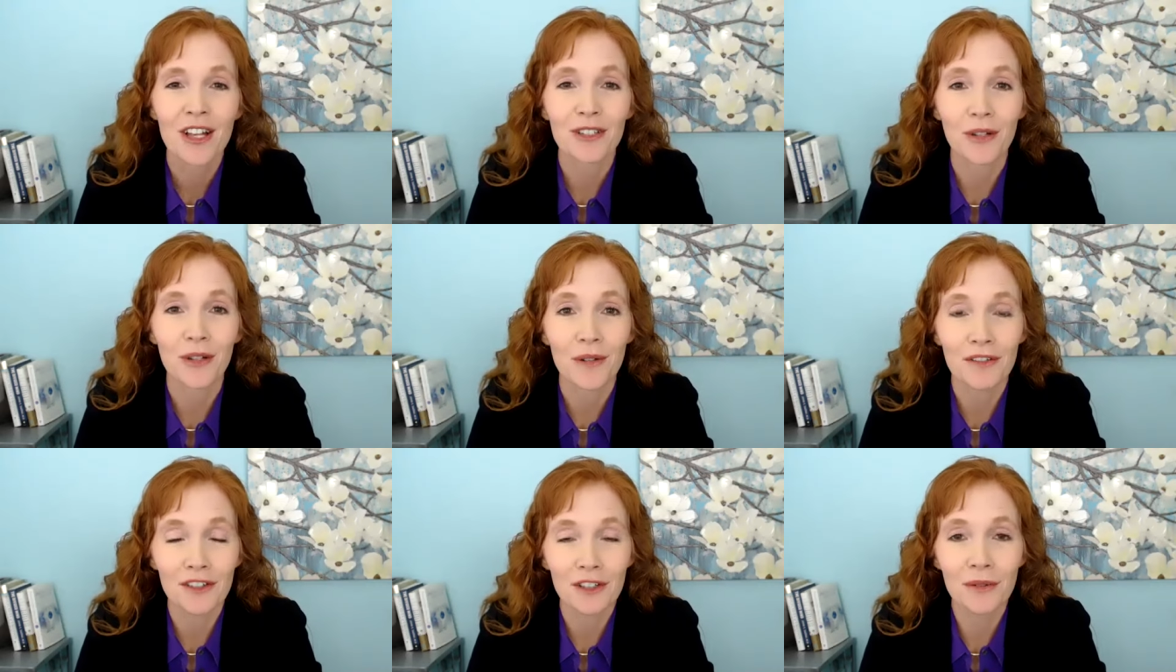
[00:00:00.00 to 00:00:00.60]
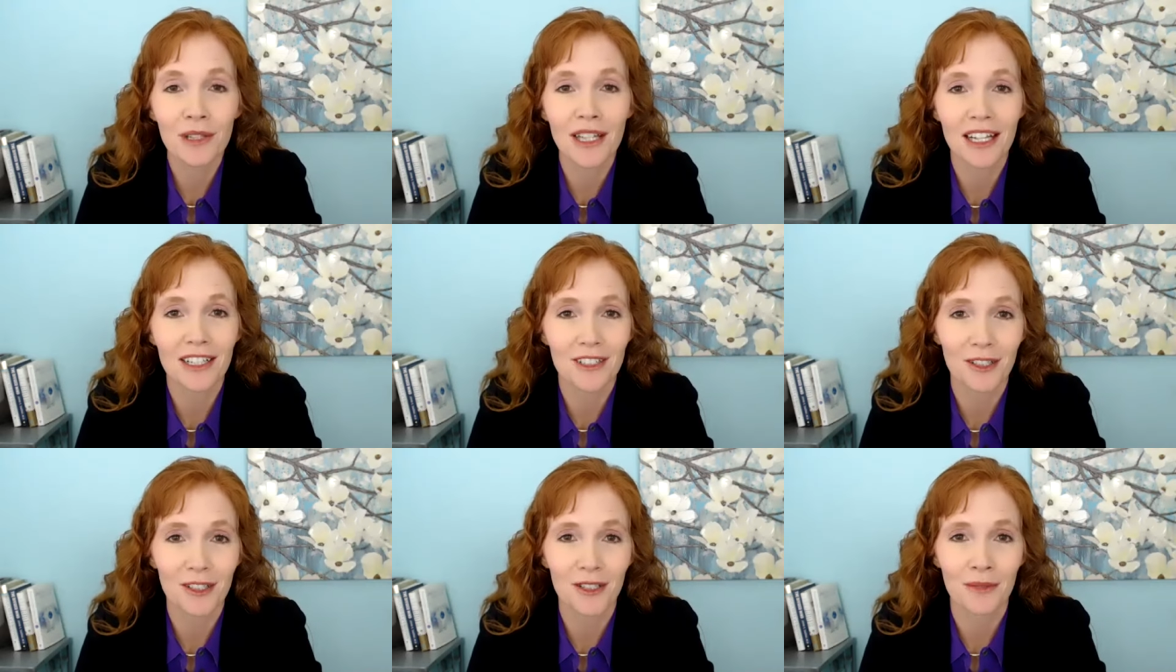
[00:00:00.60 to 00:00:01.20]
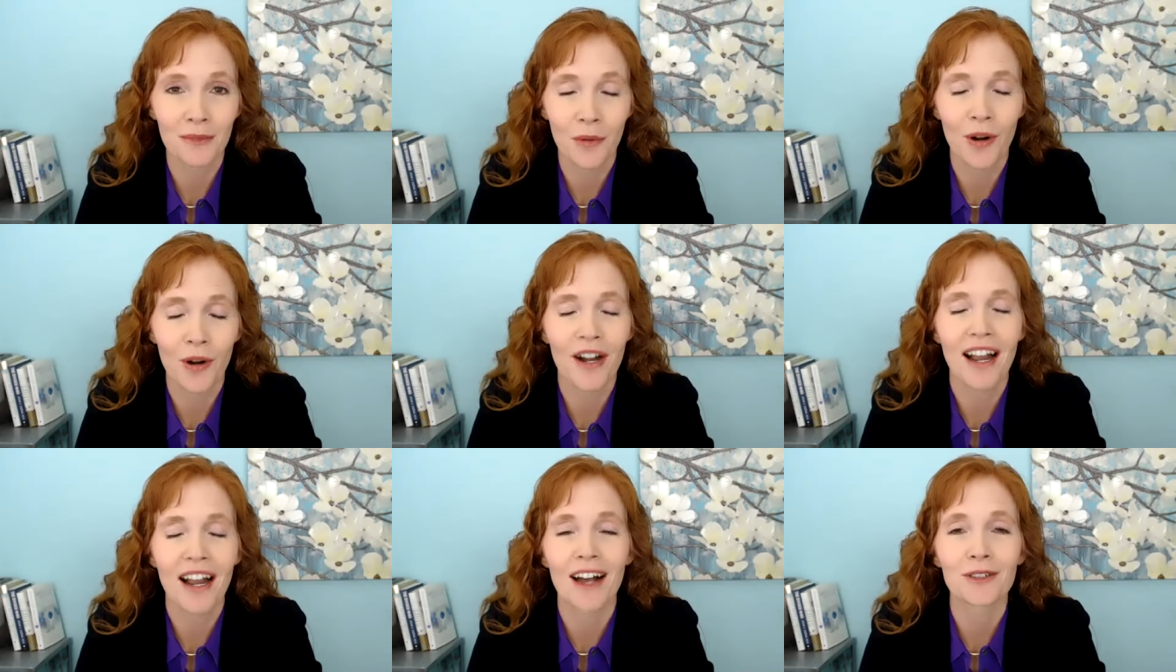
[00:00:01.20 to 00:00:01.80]
So if you would like to learn
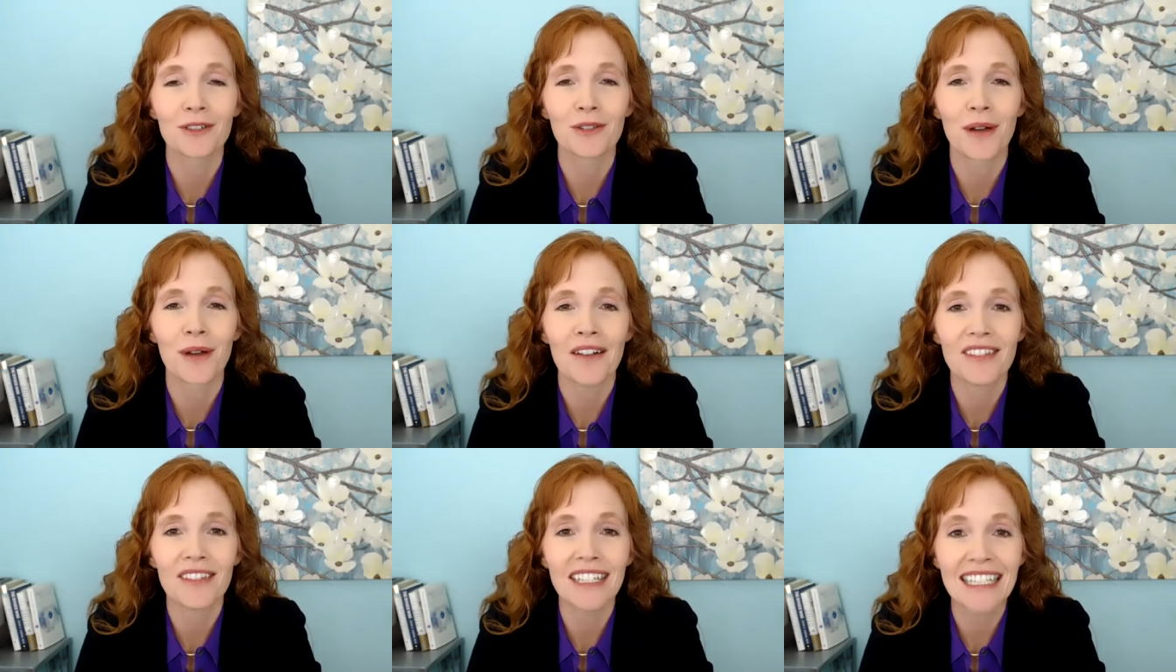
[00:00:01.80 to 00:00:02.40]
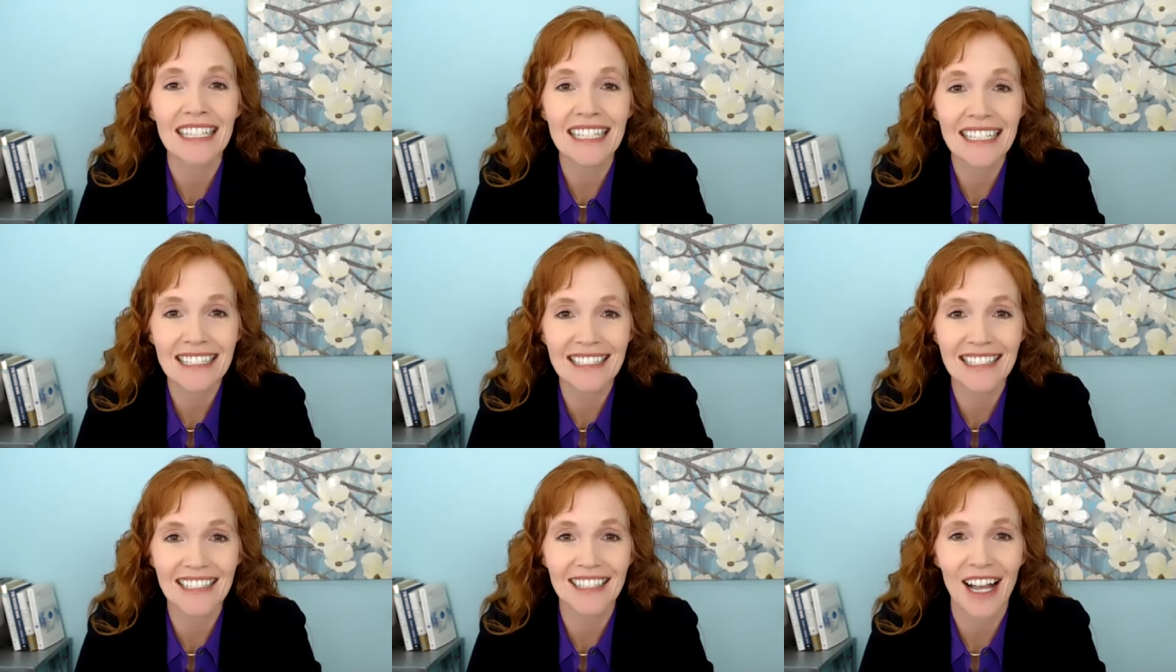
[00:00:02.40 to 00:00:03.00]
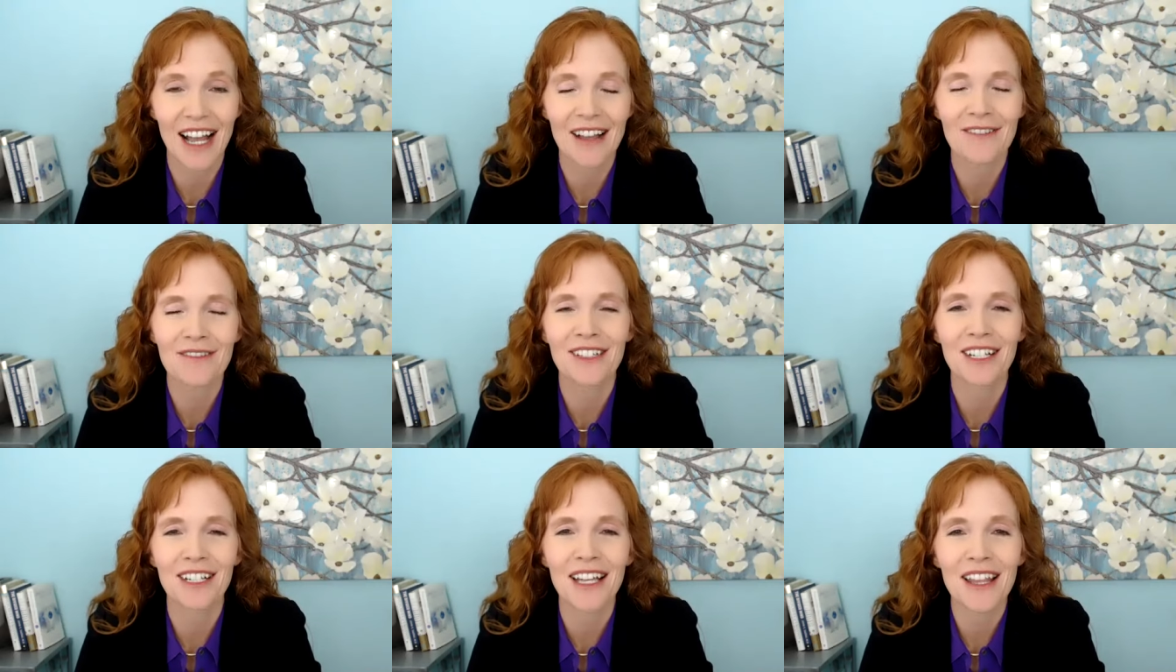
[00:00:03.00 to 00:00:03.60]
more, how to have the easy life
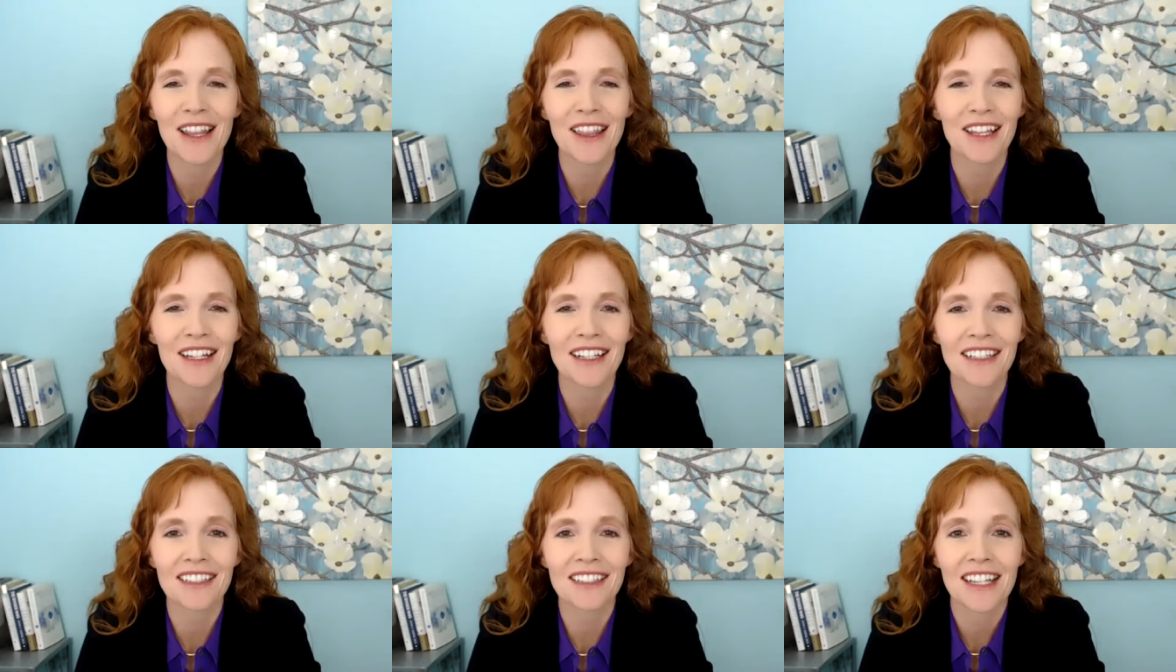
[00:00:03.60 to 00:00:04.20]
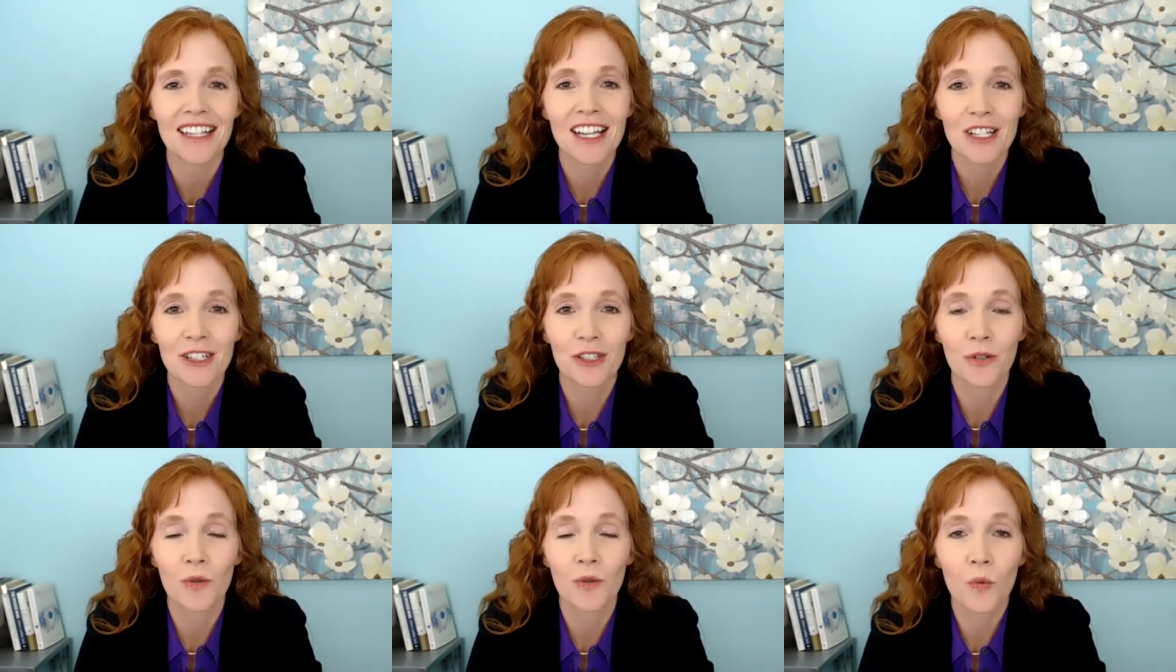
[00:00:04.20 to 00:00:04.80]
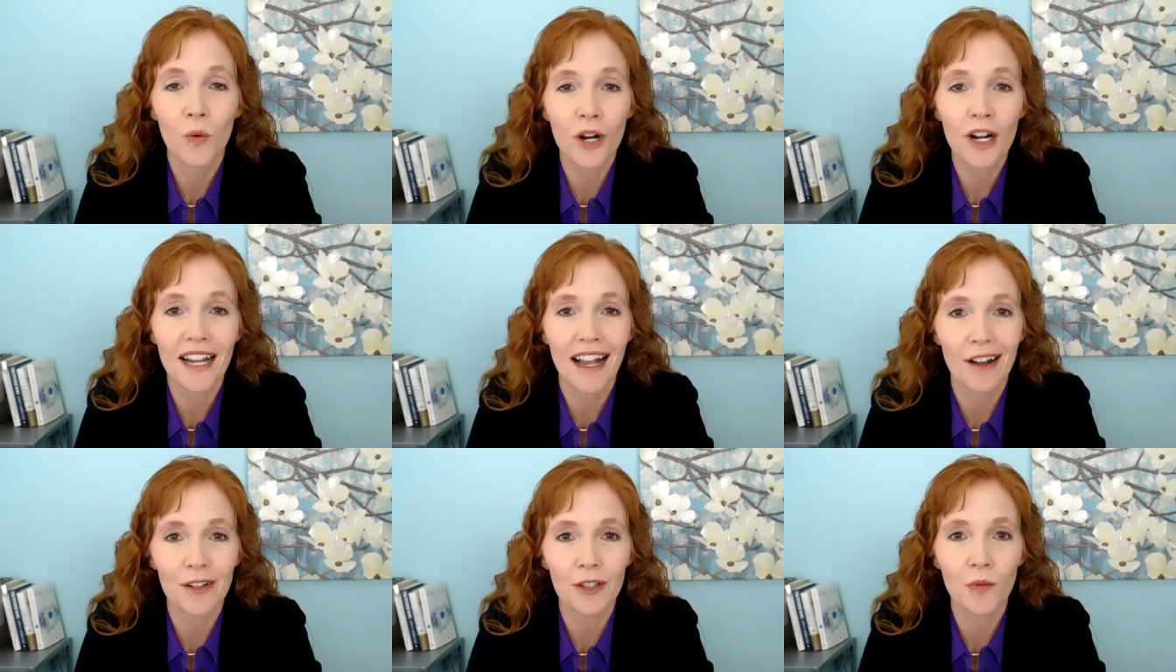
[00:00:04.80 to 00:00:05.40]
to get things to work
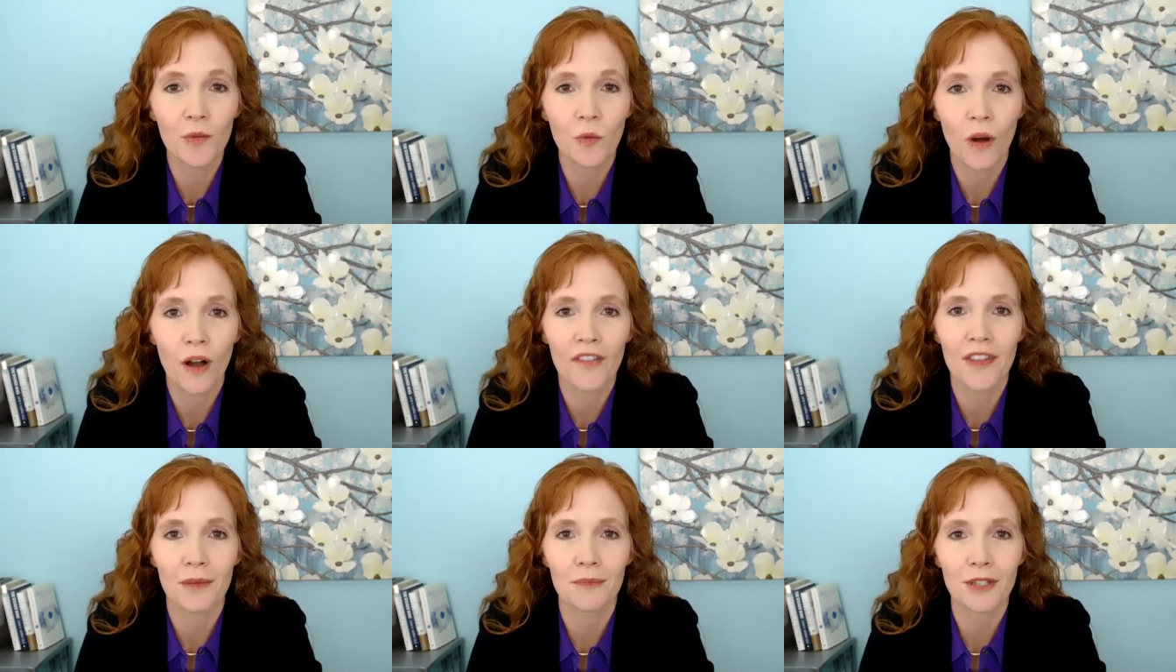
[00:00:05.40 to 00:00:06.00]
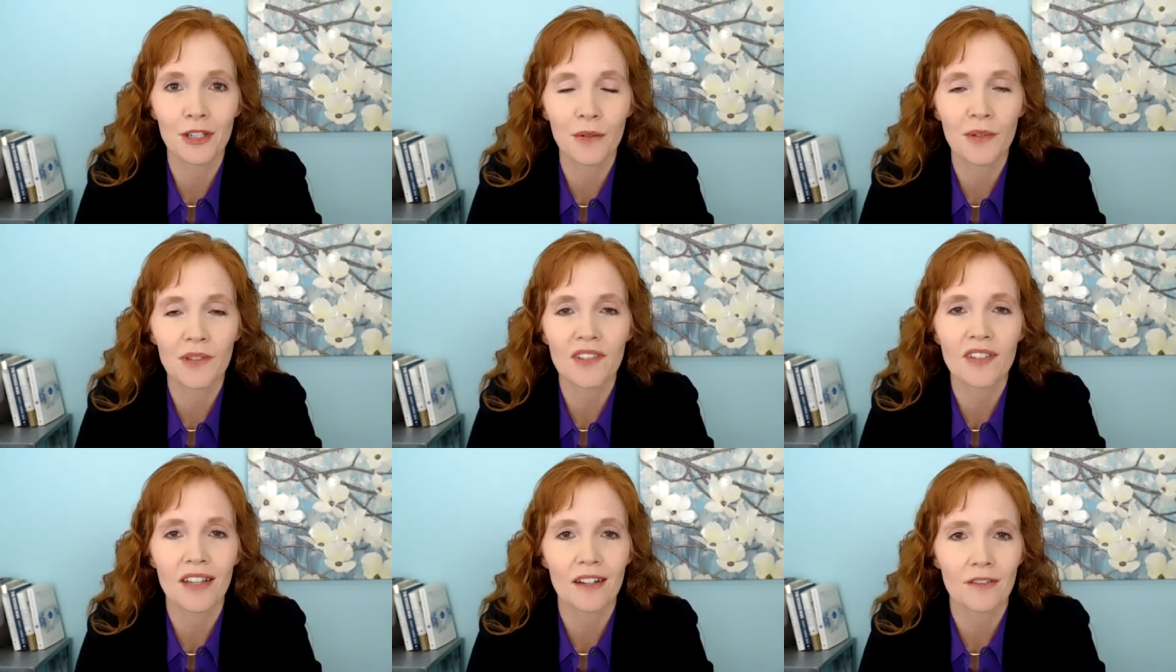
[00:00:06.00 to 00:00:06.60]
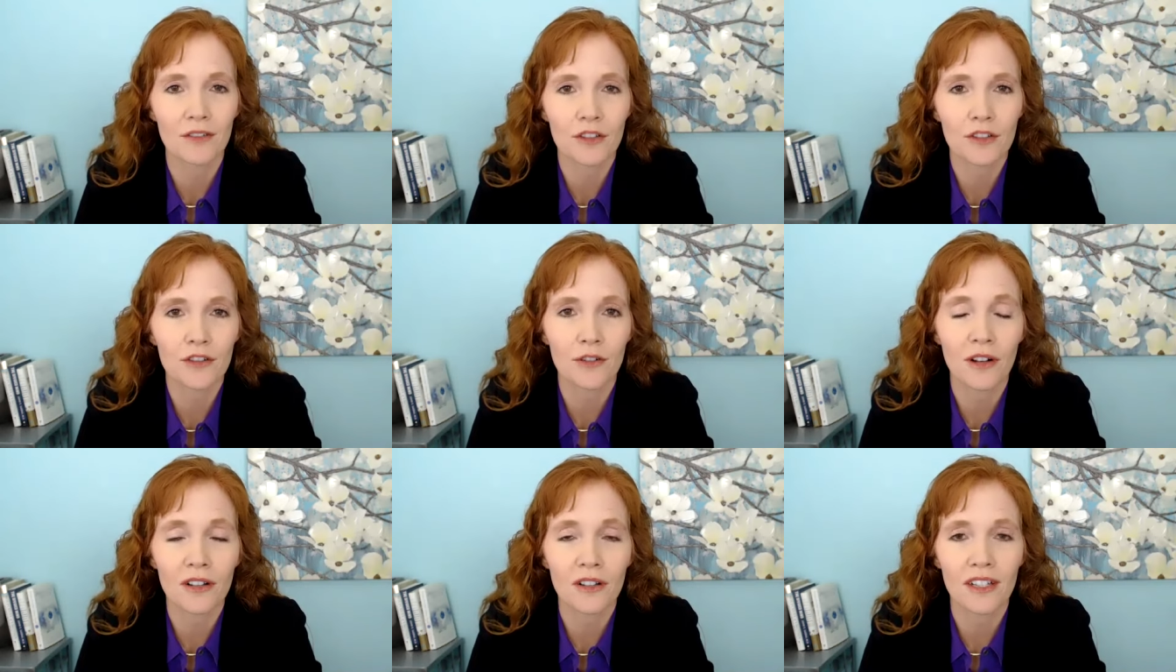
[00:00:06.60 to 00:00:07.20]
how you want them to instead of
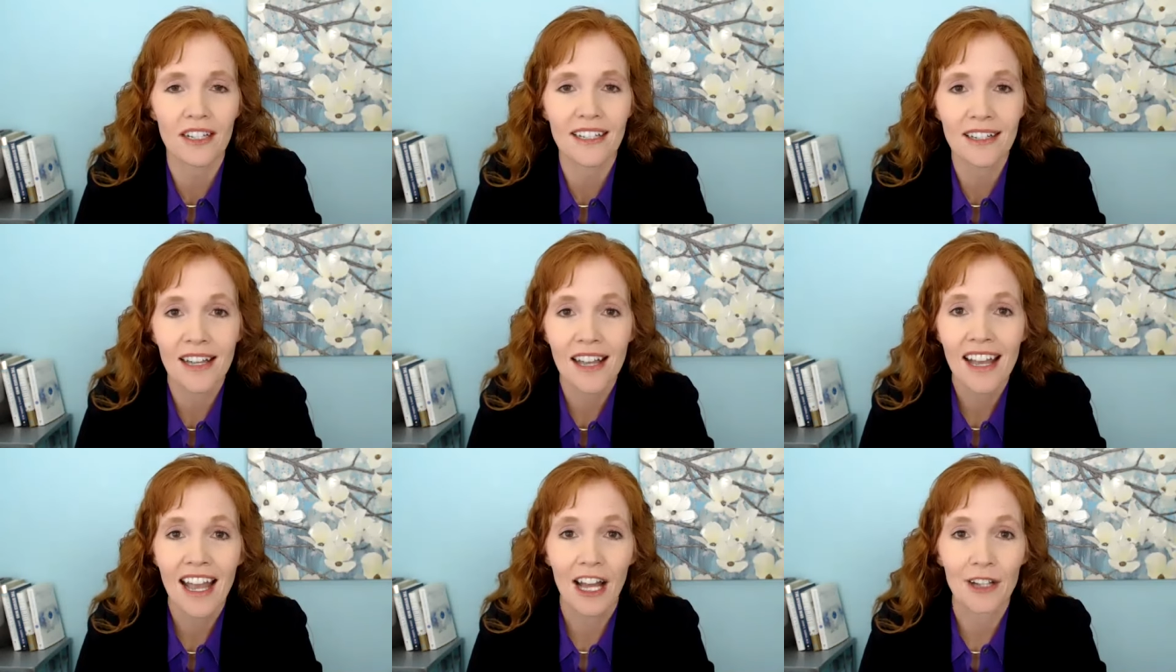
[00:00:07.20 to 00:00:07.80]
struggling,